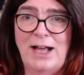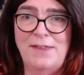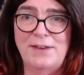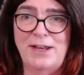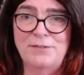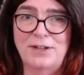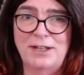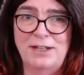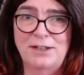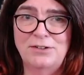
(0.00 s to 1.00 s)
and the left
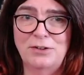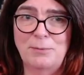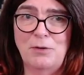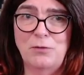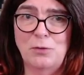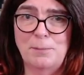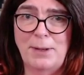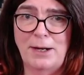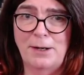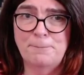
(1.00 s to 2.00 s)
key to move forward and
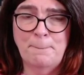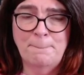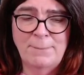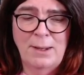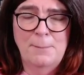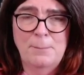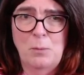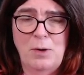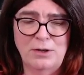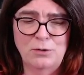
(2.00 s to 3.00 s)
back. But
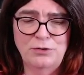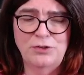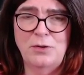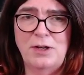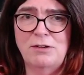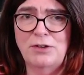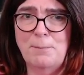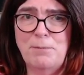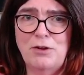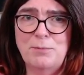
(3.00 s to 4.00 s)
what I can also do here is I can
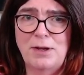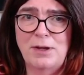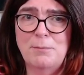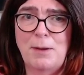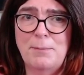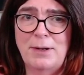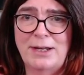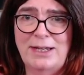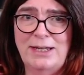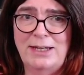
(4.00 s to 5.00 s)
press my
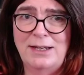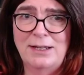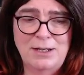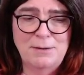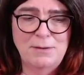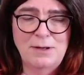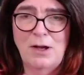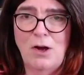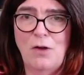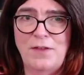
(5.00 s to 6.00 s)
key
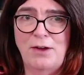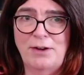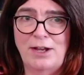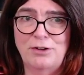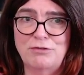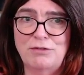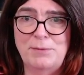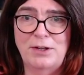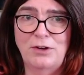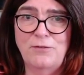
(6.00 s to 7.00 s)
on the Elgato Stream
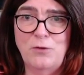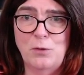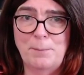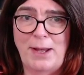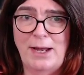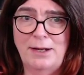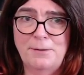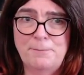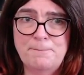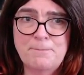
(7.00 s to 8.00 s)
Deck to go forward and back.
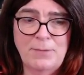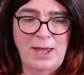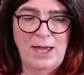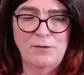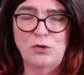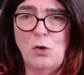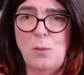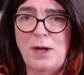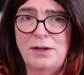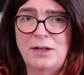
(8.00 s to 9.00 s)
And the top
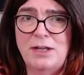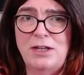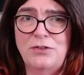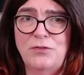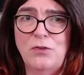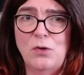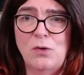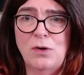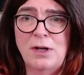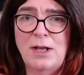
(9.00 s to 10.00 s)
one is
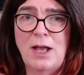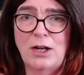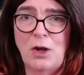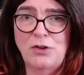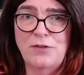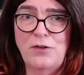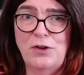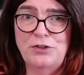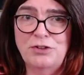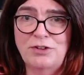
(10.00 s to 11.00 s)
for going to the
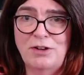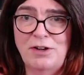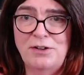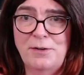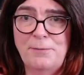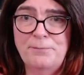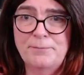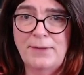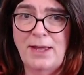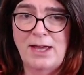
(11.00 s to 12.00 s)
first slide,
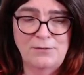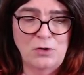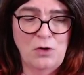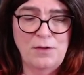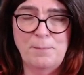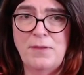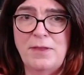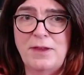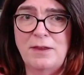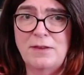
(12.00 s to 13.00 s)
and I've got
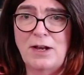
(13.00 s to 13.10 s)
the